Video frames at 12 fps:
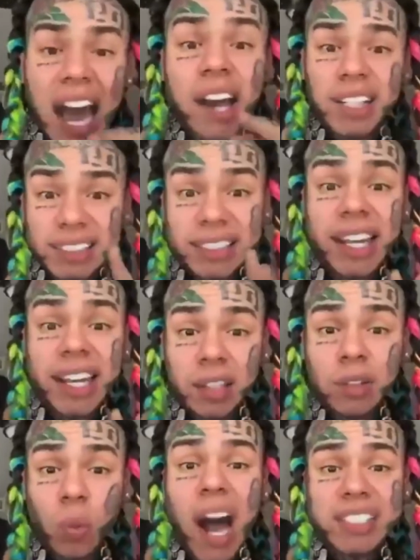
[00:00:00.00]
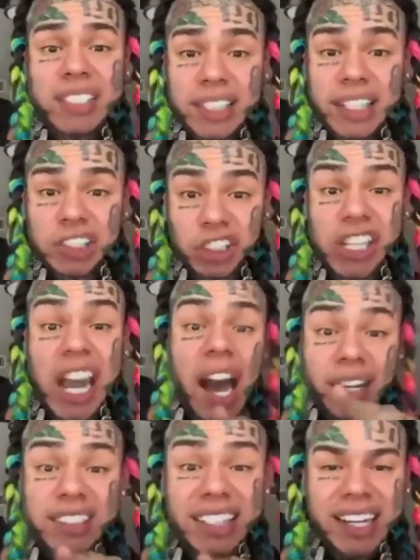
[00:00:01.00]
Y'all understand why I snitch.
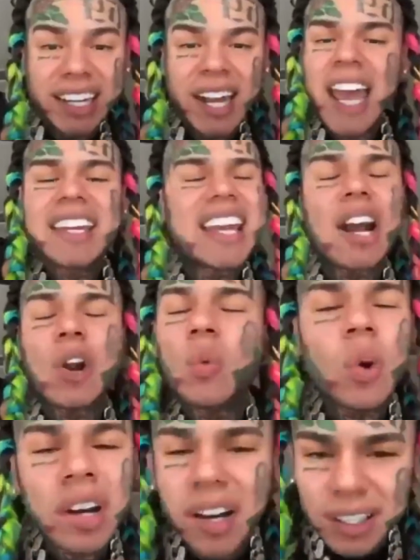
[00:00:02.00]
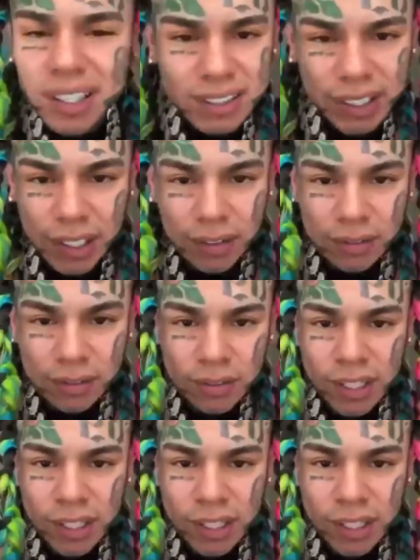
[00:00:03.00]
Y'all understand. Y'all don't want to understand.